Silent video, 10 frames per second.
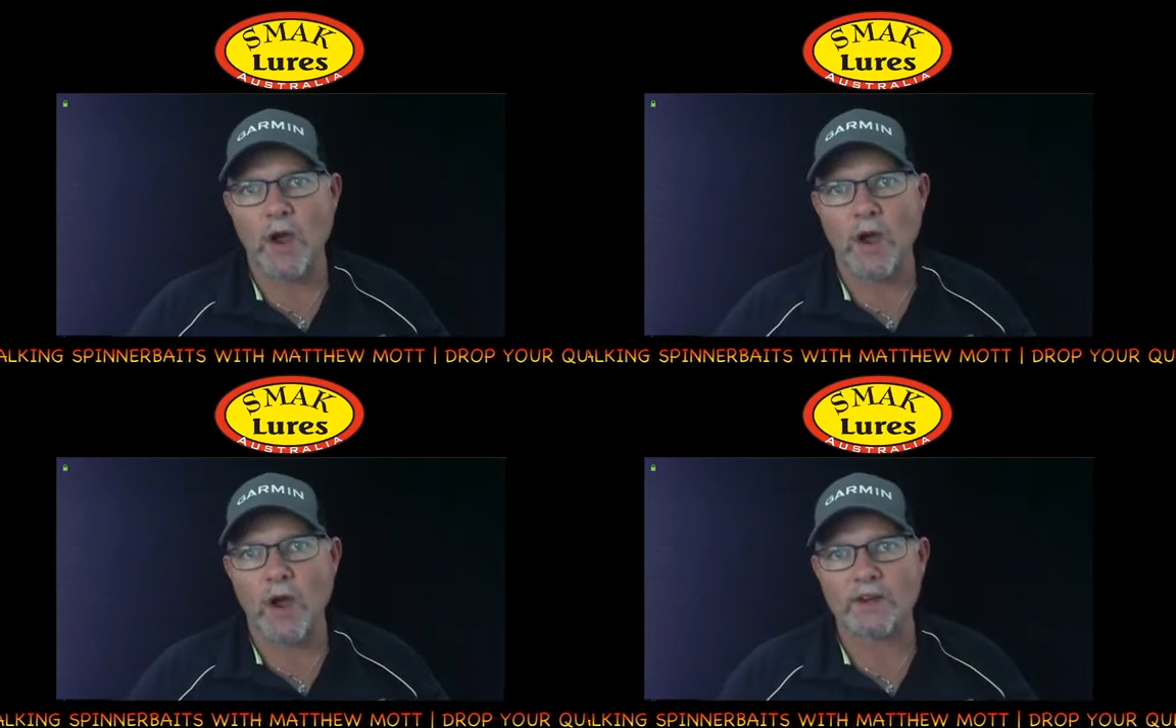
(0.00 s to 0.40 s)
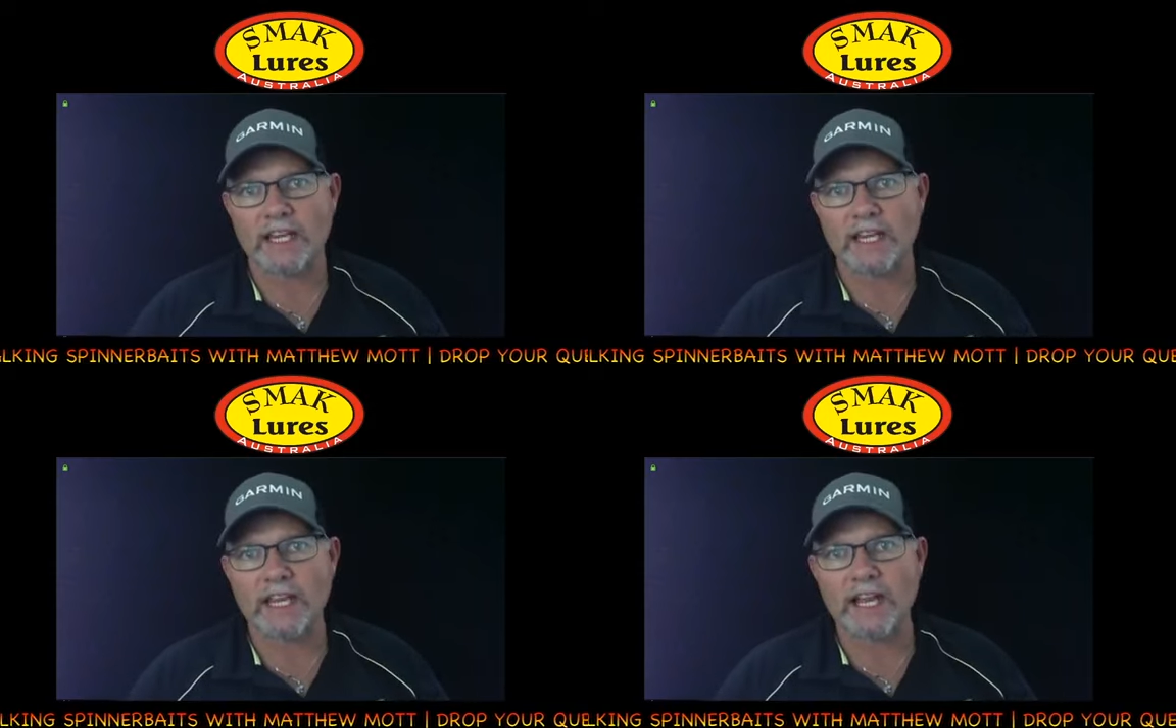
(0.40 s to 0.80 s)
We'll say,
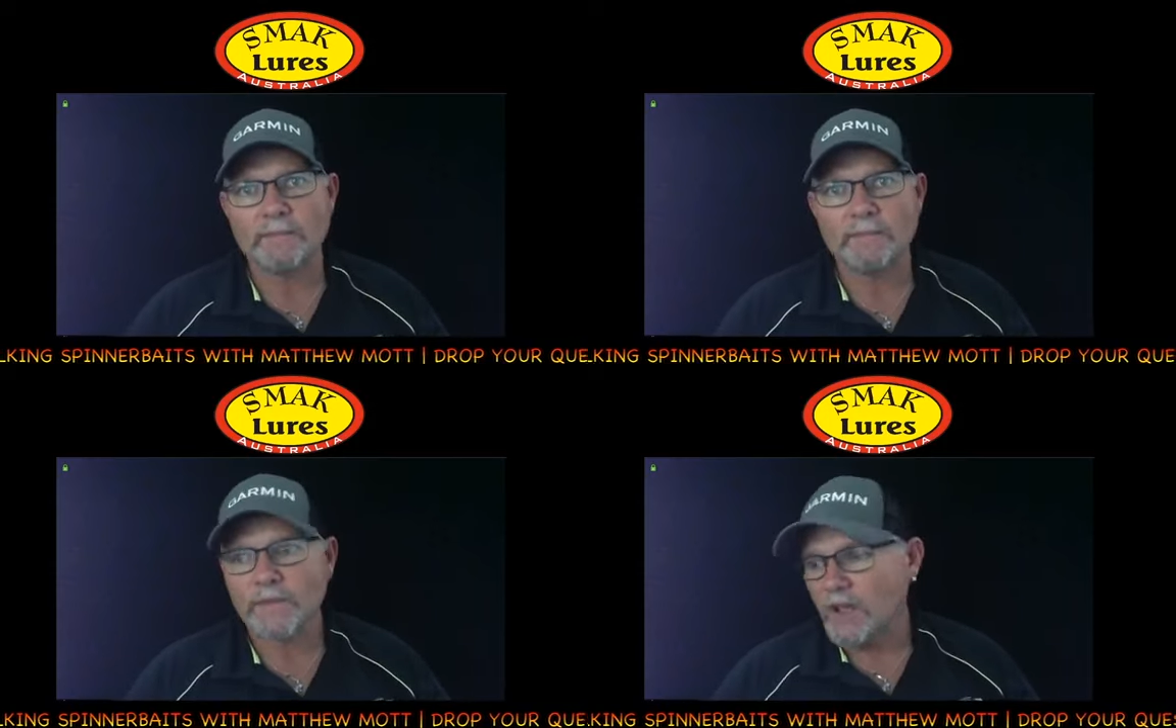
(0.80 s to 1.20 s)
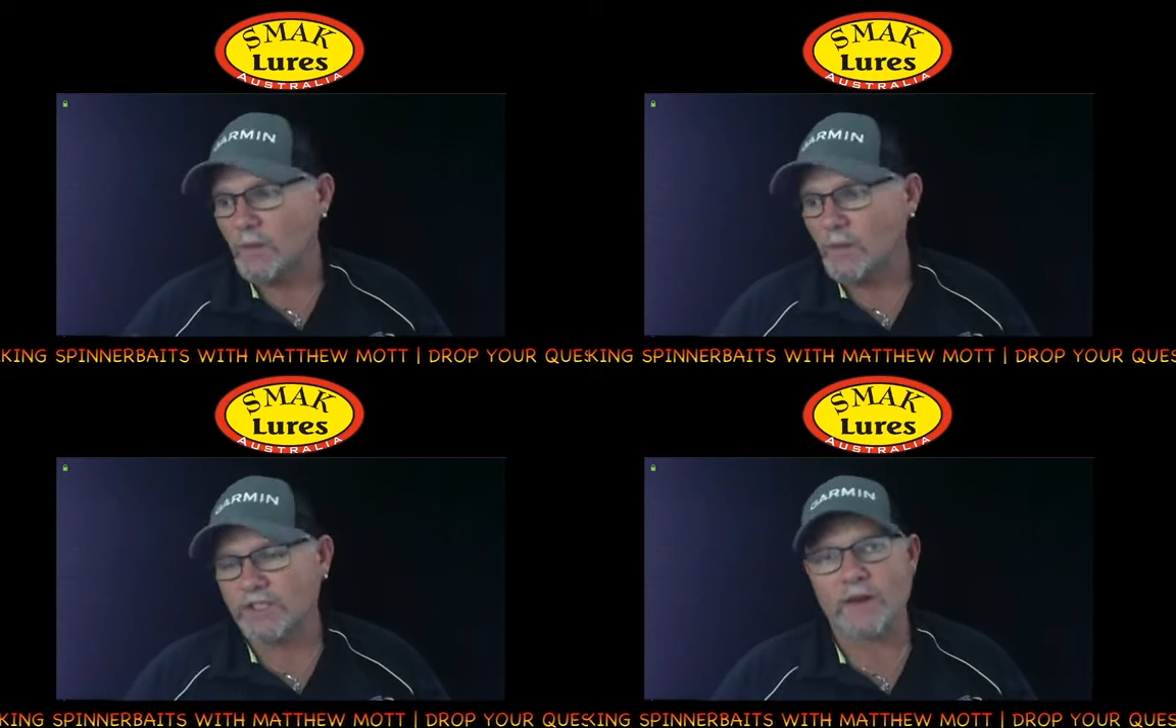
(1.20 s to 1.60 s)
right, let them go
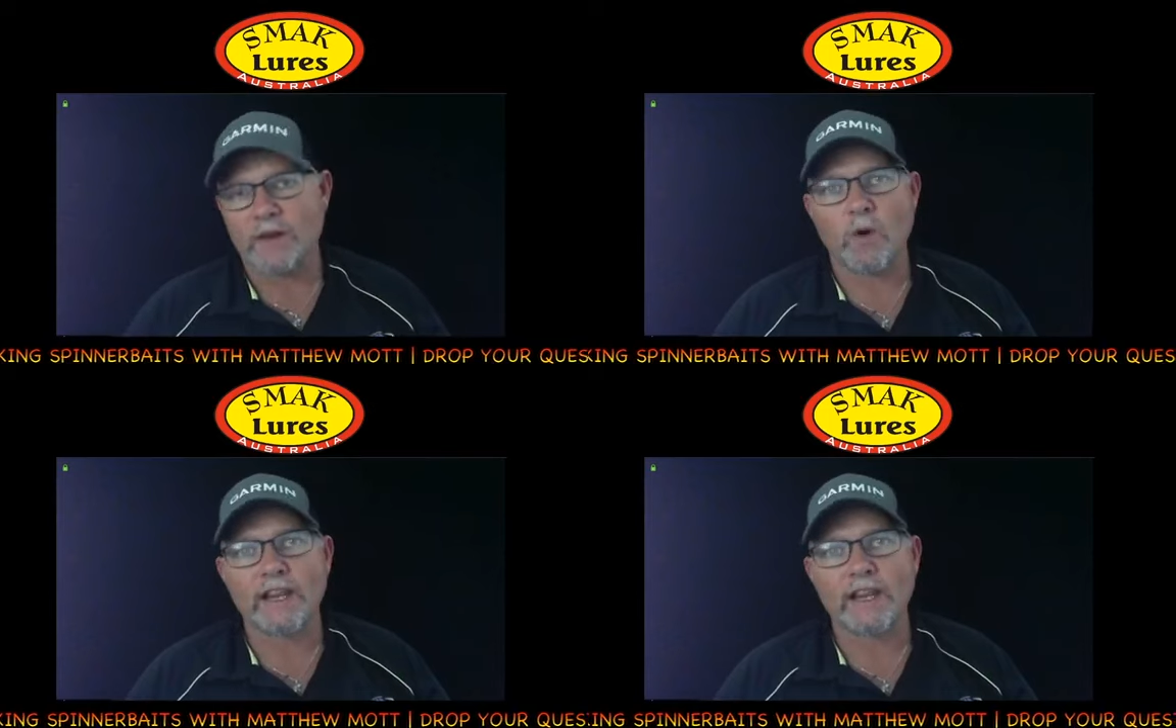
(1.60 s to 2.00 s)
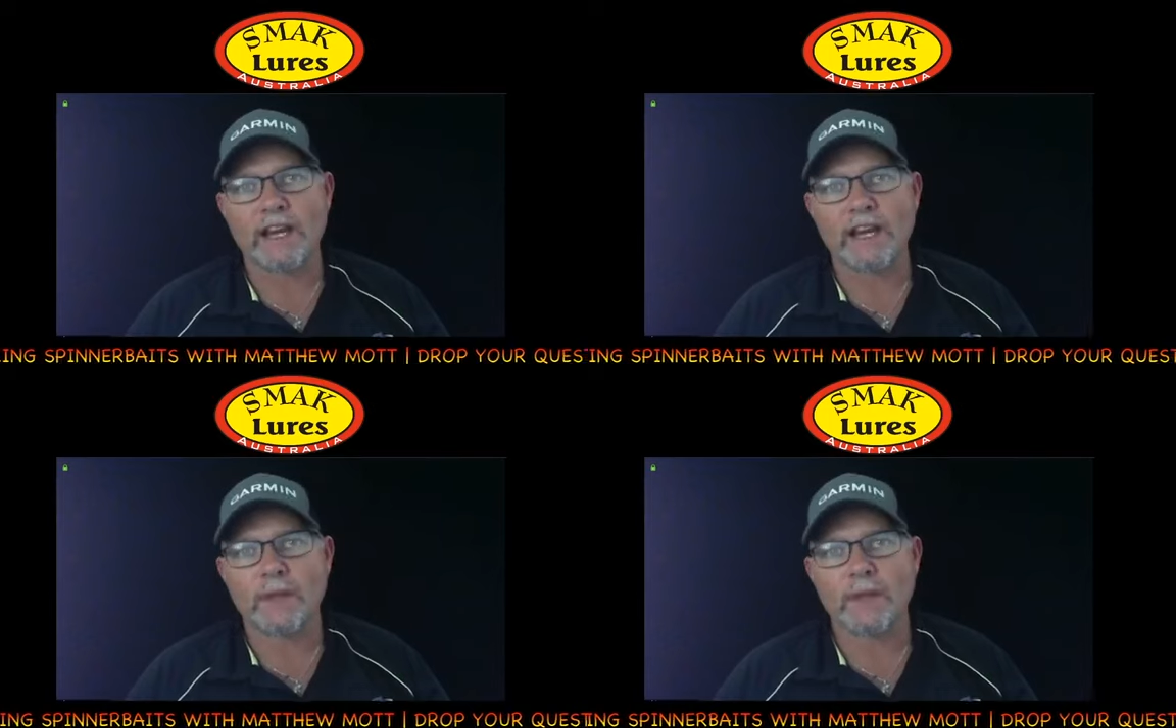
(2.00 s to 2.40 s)
now. If I'm doing
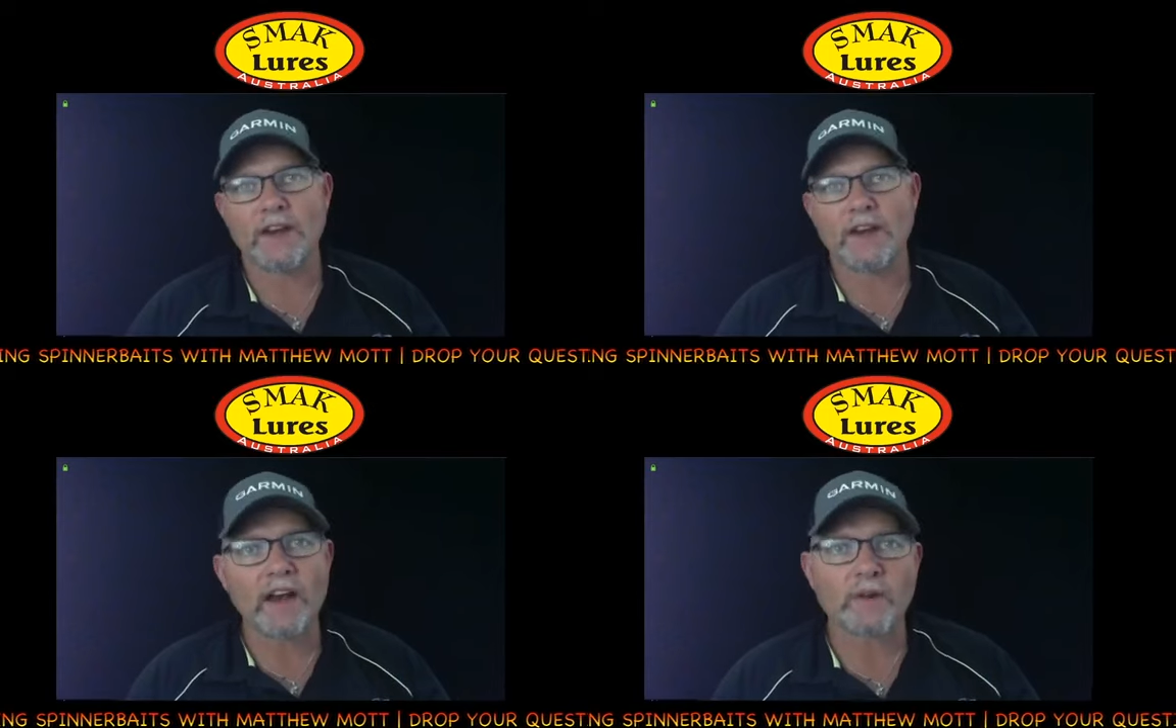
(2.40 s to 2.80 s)
charters,